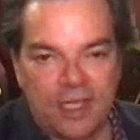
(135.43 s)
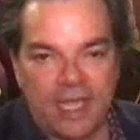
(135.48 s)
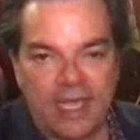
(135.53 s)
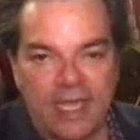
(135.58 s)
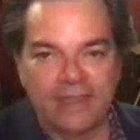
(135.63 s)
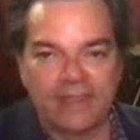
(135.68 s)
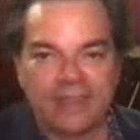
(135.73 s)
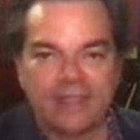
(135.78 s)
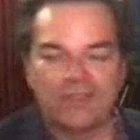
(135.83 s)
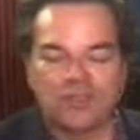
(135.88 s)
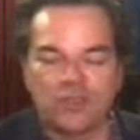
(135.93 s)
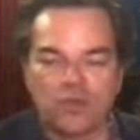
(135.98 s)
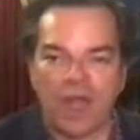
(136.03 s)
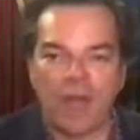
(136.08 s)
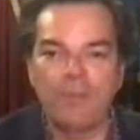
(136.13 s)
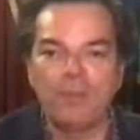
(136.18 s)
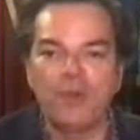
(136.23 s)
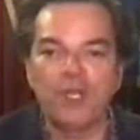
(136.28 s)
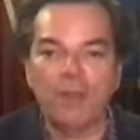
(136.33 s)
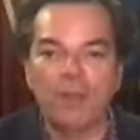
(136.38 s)
And this,
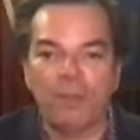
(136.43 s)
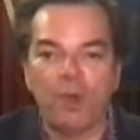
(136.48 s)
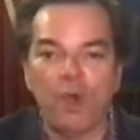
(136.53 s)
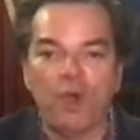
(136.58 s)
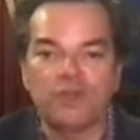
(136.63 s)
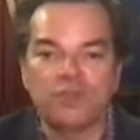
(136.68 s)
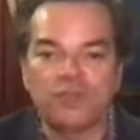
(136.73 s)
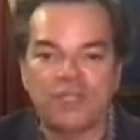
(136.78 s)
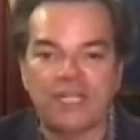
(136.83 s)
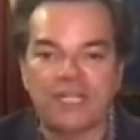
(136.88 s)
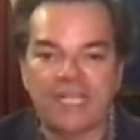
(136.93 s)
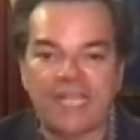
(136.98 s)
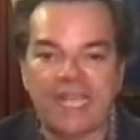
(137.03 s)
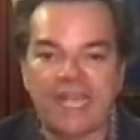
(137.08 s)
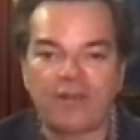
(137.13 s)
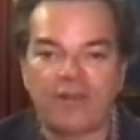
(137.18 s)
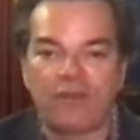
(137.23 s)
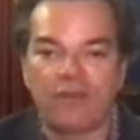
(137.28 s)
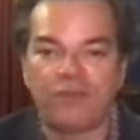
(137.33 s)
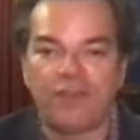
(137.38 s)
I'm going to post it
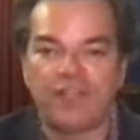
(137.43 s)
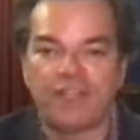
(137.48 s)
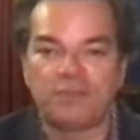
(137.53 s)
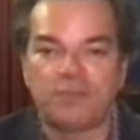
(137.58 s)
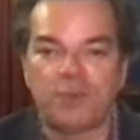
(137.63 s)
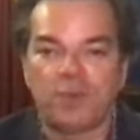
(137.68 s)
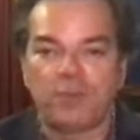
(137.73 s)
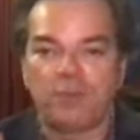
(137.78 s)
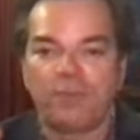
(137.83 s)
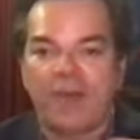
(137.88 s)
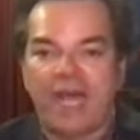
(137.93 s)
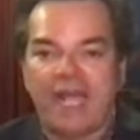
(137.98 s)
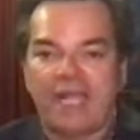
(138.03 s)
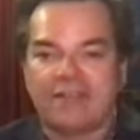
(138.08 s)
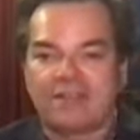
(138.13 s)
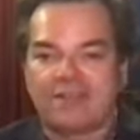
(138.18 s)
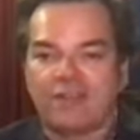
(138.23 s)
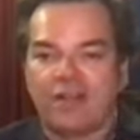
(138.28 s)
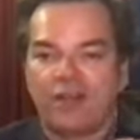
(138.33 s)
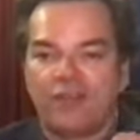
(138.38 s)
again on Facebook by
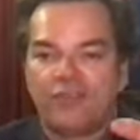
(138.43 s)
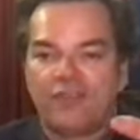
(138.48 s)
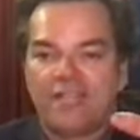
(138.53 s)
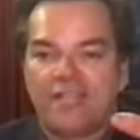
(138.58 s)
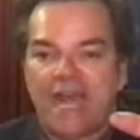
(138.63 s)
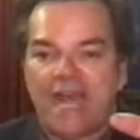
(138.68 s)
itself